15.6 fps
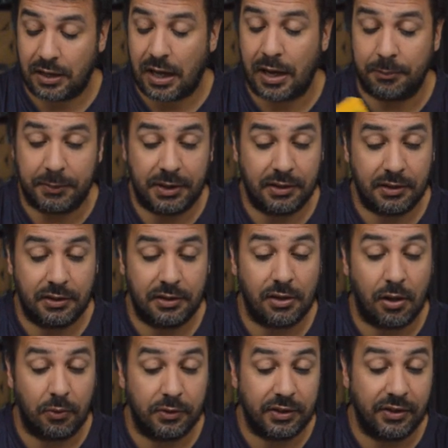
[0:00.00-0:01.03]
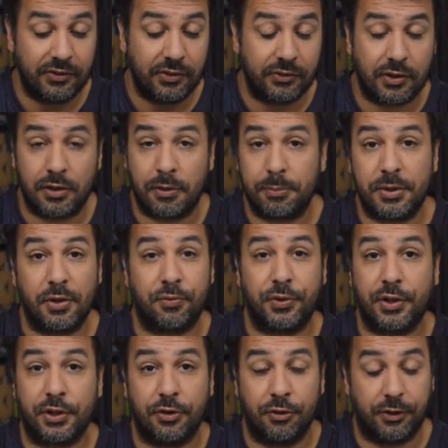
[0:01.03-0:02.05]
I mean, you know, this is going to be a
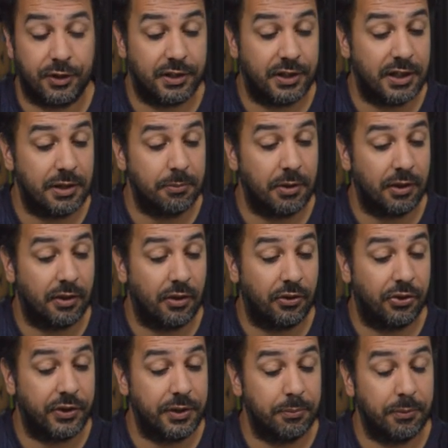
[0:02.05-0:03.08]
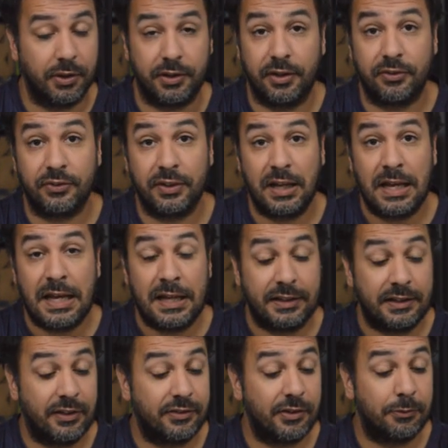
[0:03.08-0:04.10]
recurring theme on the theme on this.
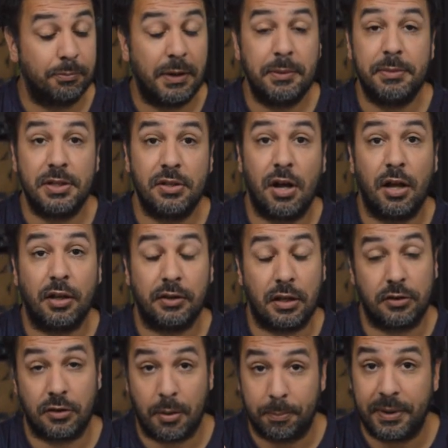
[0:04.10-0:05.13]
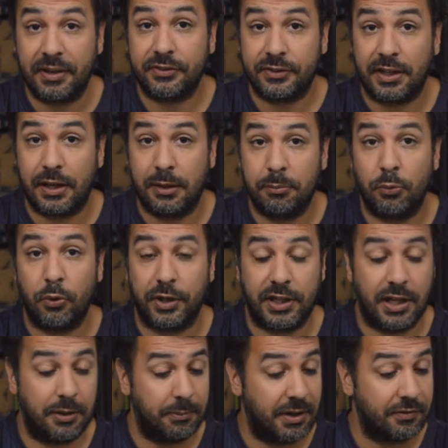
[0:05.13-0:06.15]
This is maybe not the best Game Boy
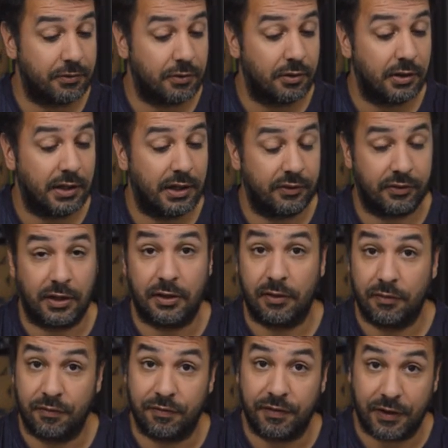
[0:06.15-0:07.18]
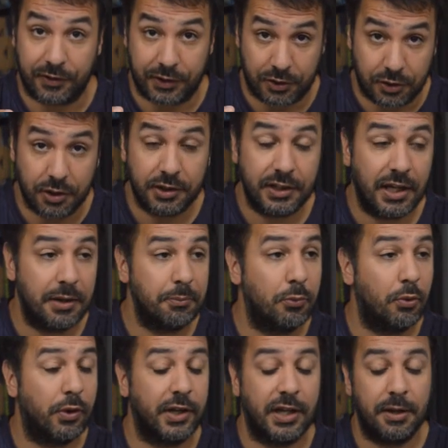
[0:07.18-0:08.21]
game ever. It's a very good Game
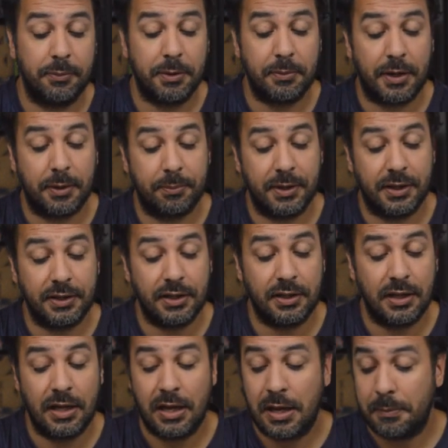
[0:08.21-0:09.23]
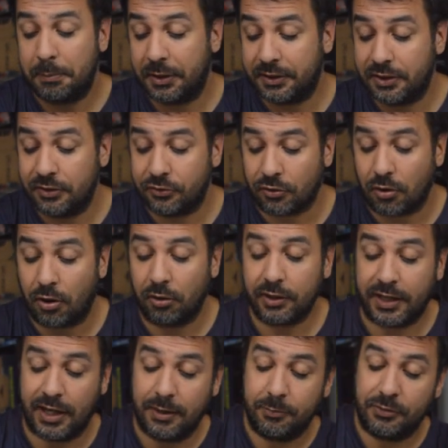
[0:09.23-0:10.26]
Boy game in my opinion, but these are
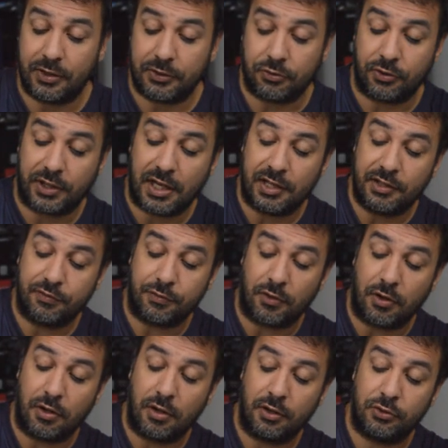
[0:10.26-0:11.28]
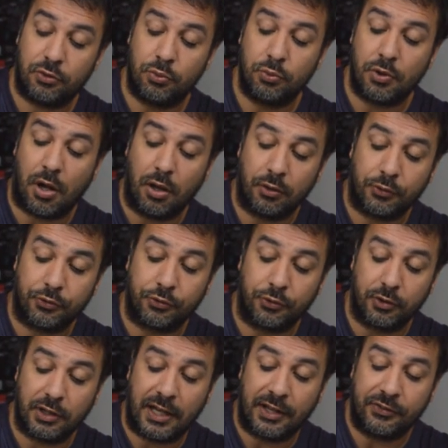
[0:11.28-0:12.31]
all games that you're getting for $2
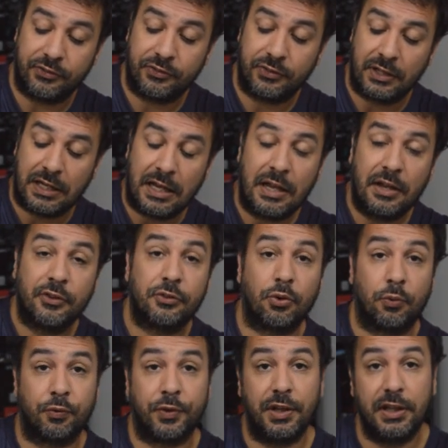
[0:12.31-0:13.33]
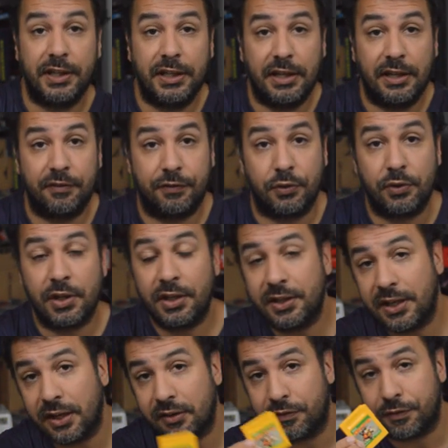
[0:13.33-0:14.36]
or less. So really, if you
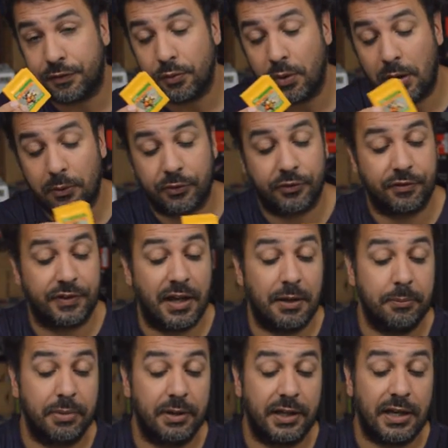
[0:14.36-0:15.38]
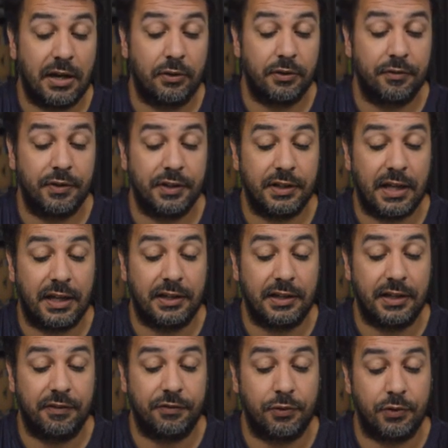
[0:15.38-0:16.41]
can get a few hours of gameplay out of it, and
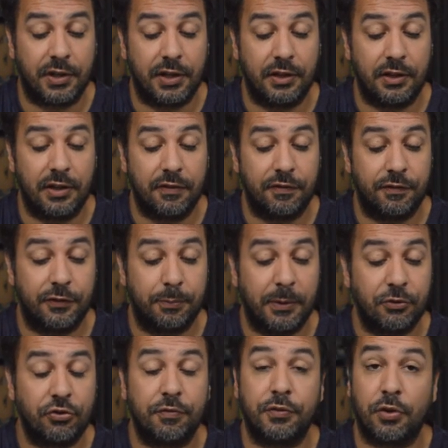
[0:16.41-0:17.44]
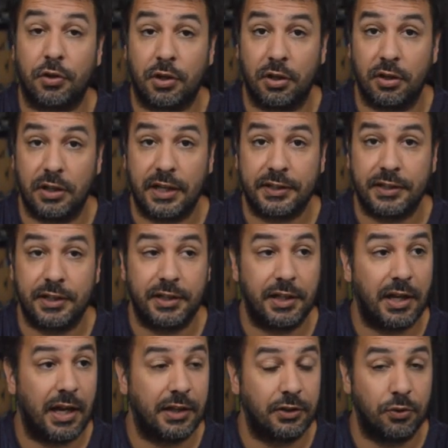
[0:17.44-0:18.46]
if you can, if, especially if you're
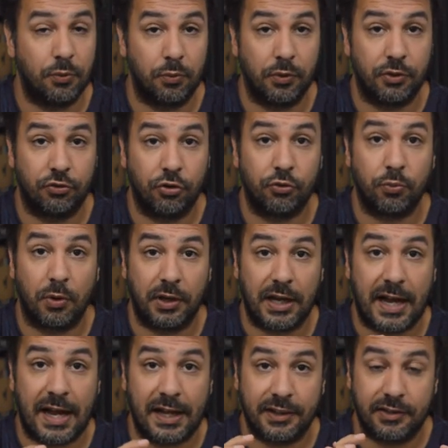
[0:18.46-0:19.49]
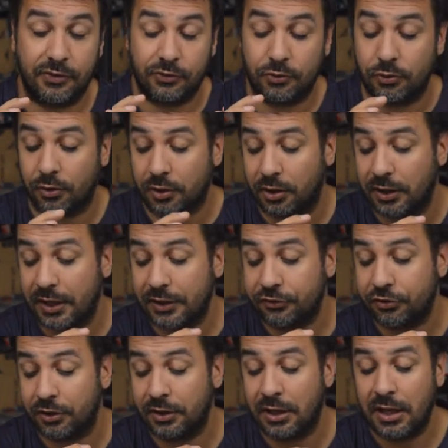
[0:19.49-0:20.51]
collecting and you would just want to add this to your
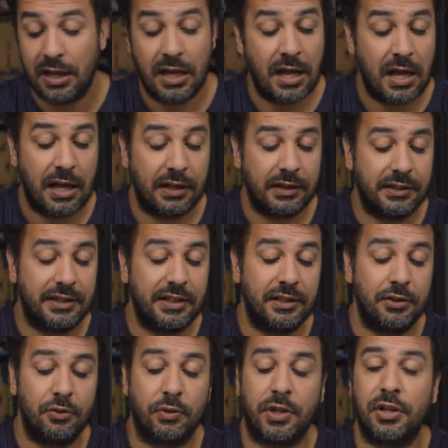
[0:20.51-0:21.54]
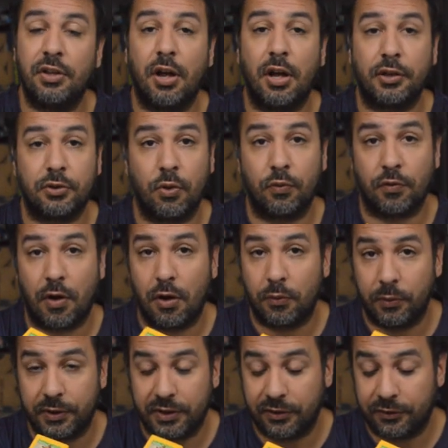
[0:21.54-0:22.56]
collection, the, you cannot go
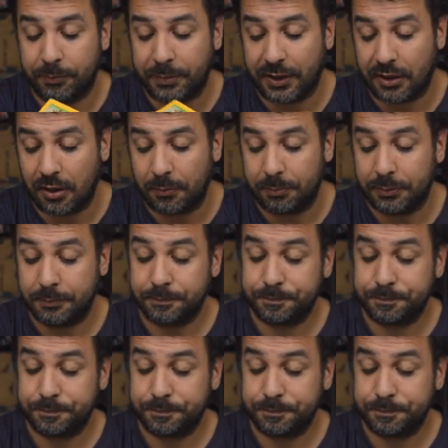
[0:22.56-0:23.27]
wrong with this pickup.